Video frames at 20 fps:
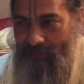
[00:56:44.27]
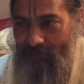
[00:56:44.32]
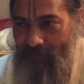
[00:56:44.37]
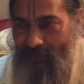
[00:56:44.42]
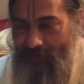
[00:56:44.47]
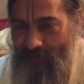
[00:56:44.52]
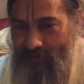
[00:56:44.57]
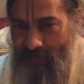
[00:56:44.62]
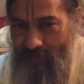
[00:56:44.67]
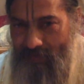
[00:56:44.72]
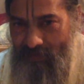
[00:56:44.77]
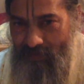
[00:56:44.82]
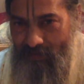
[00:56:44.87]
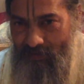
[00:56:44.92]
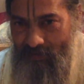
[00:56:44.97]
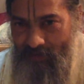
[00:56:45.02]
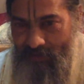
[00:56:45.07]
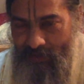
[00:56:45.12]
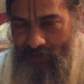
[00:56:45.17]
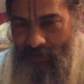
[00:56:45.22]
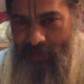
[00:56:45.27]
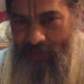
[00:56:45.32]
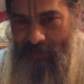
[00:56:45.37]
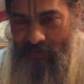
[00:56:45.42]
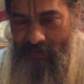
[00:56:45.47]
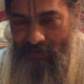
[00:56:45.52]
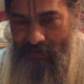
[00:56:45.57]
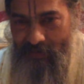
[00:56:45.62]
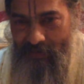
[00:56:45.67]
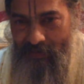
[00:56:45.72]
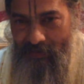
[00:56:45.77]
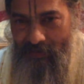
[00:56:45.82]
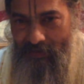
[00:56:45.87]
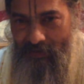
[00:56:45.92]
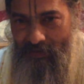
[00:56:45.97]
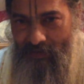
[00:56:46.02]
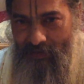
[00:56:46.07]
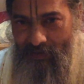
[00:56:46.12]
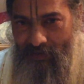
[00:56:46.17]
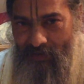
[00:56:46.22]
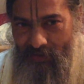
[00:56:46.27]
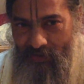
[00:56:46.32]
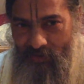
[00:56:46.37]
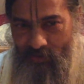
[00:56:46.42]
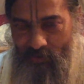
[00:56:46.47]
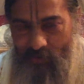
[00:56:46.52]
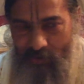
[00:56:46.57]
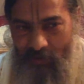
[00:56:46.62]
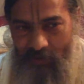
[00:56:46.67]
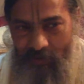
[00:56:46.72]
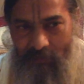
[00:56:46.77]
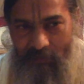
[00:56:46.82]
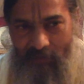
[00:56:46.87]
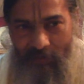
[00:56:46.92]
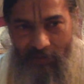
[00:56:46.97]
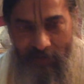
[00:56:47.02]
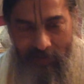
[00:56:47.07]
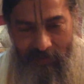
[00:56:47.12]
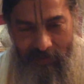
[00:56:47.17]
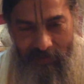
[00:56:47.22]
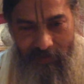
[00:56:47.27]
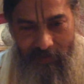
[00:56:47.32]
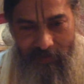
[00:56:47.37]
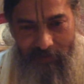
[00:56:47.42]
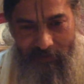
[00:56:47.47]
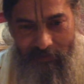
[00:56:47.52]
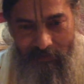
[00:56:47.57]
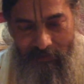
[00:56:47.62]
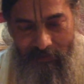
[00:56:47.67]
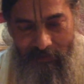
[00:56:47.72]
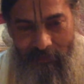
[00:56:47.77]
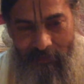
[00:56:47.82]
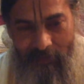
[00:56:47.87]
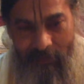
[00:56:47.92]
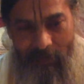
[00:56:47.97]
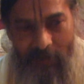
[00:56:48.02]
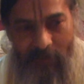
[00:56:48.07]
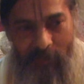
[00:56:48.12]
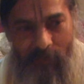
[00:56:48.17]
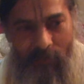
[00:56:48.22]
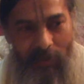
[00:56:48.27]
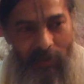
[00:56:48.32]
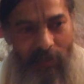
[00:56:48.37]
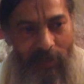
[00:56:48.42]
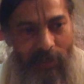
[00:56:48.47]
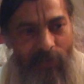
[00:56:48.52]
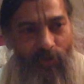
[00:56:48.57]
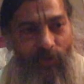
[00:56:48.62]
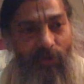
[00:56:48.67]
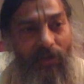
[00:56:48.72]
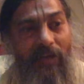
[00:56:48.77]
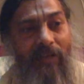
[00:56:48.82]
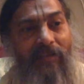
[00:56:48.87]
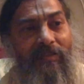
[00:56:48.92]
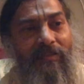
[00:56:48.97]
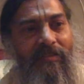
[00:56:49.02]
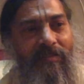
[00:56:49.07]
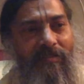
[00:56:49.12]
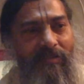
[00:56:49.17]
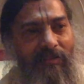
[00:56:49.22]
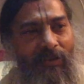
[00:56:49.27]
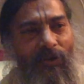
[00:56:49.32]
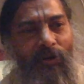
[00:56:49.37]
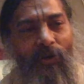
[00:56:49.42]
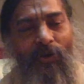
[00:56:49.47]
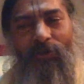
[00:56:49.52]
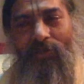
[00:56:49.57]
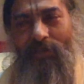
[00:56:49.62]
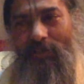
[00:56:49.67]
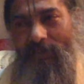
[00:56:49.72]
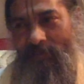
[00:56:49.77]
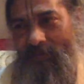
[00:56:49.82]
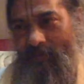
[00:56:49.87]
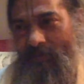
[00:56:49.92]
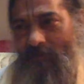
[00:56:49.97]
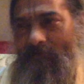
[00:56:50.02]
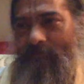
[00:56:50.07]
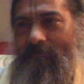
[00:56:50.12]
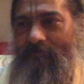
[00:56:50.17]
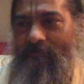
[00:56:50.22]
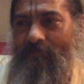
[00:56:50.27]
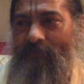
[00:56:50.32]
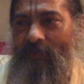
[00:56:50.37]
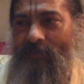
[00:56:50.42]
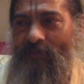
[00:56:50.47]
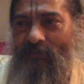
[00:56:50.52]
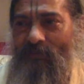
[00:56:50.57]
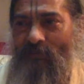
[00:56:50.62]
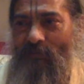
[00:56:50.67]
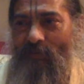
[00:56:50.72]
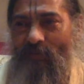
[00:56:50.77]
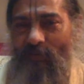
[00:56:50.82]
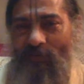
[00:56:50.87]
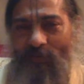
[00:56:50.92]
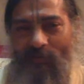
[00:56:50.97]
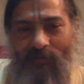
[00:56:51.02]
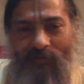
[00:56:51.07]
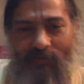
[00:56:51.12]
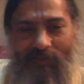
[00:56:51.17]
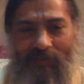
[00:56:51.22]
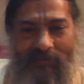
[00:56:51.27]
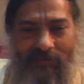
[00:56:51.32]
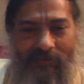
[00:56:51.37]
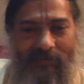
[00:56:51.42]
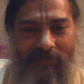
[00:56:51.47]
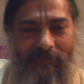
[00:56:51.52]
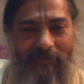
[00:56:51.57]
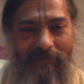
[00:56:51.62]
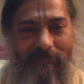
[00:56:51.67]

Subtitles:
And this is the grace, supreme grace. That's why Kali Yuga is glorious of all the yugas.